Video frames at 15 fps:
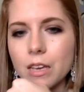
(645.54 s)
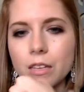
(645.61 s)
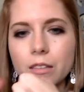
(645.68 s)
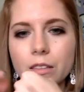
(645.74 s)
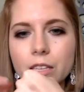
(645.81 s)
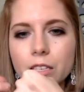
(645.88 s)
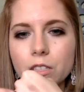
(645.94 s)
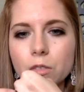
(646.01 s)

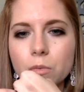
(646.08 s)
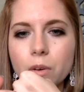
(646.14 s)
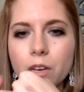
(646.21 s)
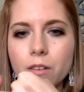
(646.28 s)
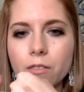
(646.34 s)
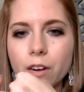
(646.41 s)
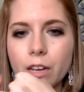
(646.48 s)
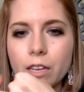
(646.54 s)
This
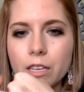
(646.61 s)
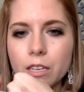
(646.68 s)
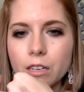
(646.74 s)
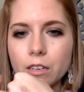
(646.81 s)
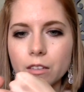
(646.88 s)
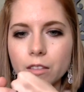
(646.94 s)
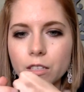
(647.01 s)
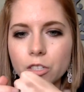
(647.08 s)
one right
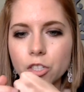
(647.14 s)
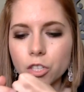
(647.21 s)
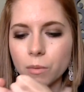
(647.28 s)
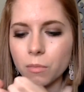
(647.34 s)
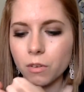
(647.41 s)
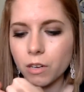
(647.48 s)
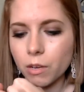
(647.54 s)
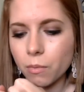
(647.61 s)
here, this
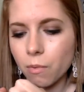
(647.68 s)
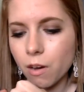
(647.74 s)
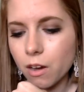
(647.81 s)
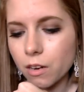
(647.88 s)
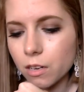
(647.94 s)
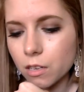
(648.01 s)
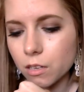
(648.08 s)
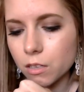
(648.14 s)
shimmery one,
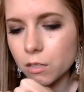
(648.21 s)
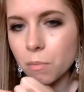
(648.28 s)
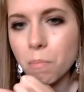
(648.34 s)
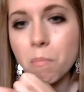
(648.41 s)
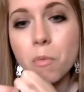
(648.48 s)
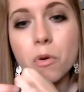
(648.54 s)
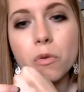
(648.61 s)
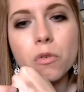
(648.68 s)
is
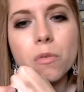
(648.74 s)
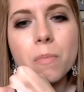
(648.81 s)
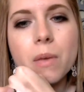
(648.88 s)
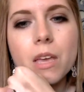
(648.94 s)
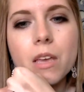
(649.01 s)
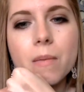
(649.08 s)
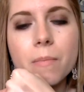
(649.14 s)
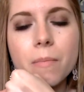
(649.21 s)

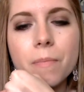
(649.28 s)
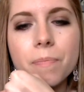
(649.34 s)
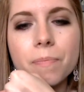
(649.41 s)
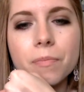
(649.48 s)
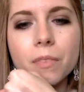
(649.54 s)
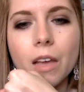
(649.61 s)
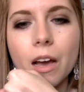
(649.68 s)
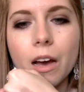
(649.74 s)
Moonbeam.
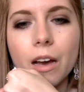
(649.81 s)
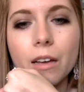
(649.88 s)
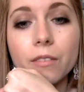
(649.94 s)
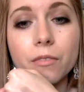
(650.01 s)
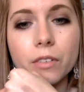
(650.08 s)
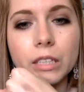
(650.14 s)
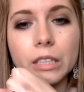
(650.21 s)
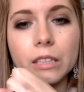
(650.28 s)
I
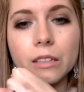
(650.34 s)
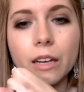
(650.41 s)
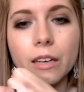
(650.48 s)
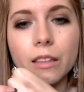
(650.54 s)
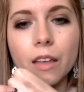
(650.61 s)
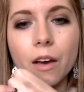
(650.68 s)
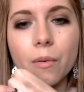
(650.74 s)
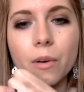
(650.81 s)
really
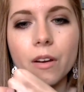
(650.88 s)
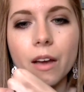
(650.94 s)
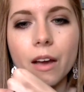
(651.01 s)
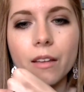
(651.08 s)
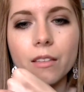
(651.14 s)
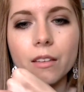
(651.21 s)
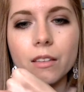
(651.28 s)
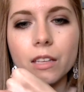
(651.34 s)
like that one. I
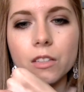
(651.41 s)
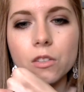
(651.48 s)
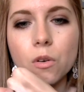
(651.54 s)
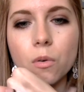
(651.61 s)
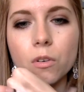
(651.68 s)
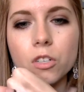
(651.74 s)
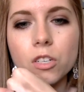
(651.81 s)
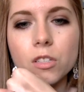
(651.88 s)
think that's
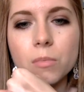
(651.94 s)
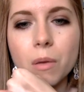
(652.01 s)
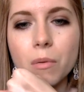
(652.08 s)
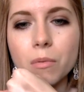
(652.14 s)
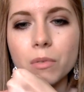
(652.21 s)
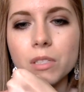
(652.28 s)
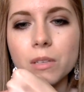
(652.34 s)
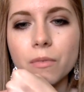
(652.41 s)
gorgeous, maybe
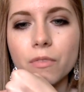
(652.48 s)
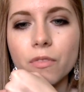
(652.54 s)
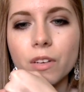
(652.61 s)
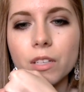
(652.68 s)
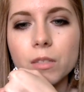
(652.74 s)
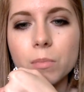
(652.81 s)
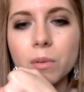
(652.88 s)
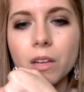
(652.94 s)
with some
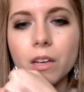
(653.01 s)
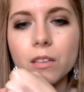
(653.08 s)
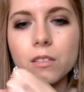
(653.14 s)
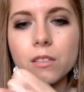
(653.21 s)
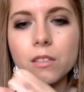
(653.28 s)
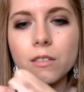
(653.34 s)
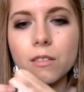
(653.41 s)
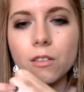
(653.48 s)
Fix
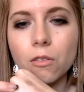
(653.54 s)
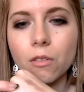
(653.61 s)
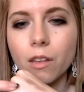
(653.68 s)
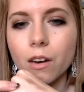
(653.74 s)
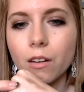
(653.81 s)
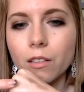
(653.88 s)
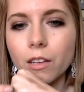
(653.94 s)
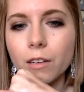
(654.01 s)
Plus, throw that
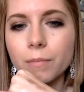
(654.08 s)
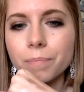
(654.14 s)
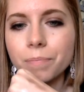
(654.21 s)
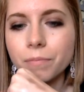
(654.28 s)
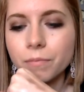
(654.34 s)
on there.